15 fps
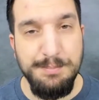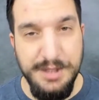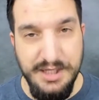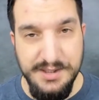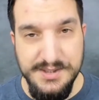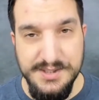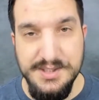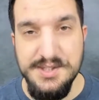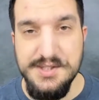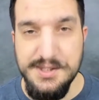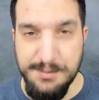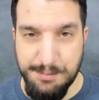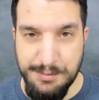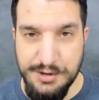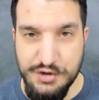means
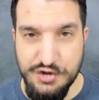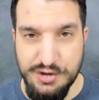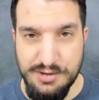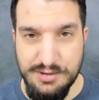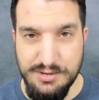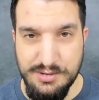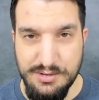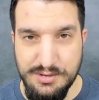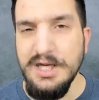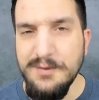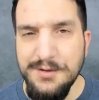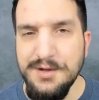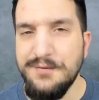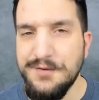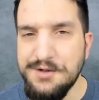submission.
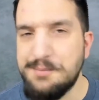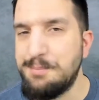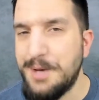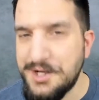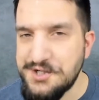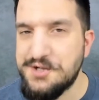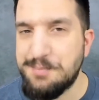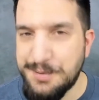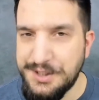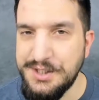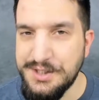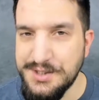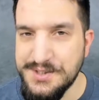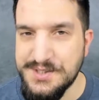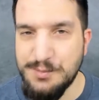Even if it meant
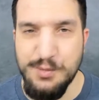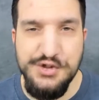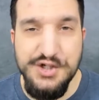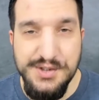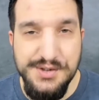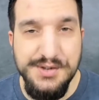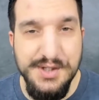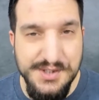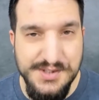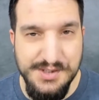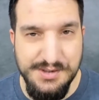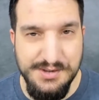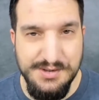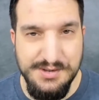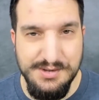peace, which it
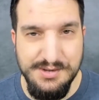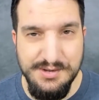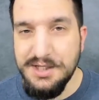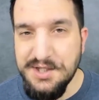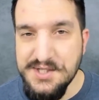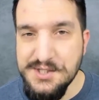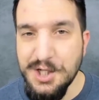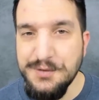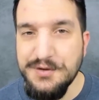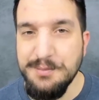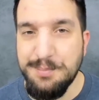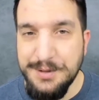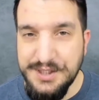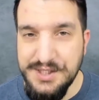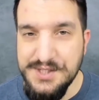doesn't, it is not the
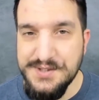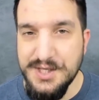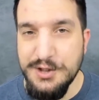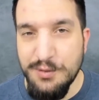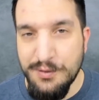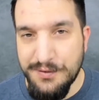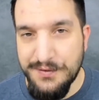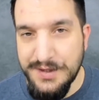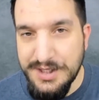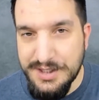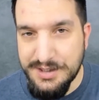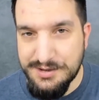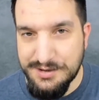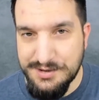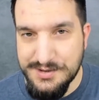peace that you
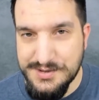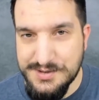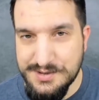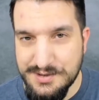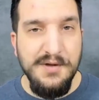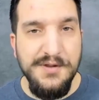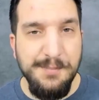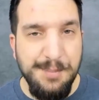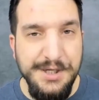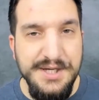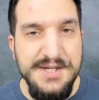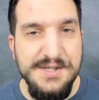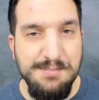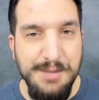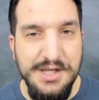think it is. The
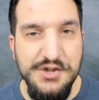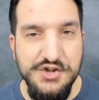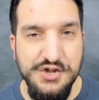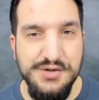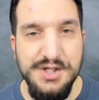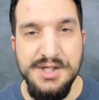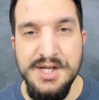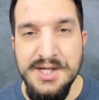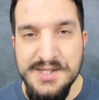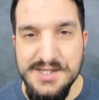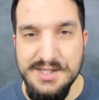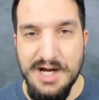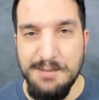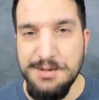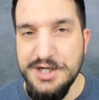peace mentioned in
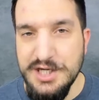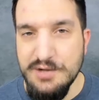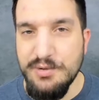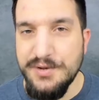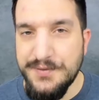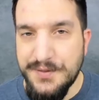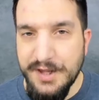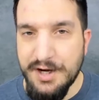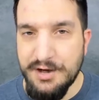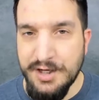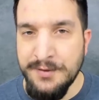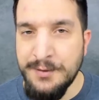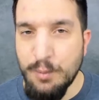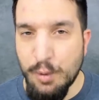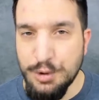Islam here and there
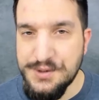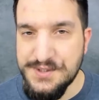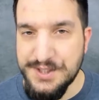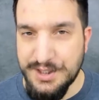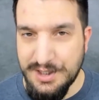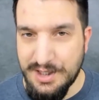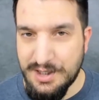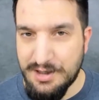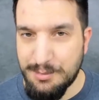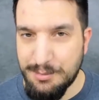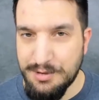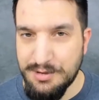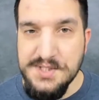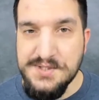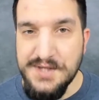in the word salam
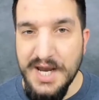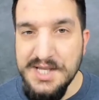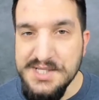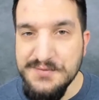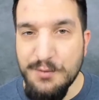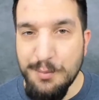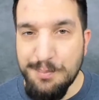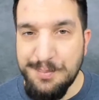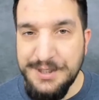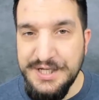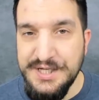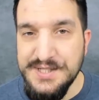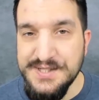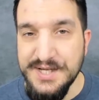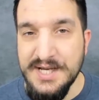stands for
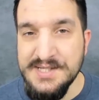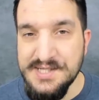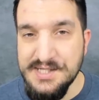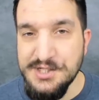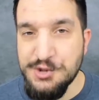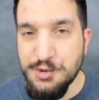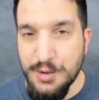peace as in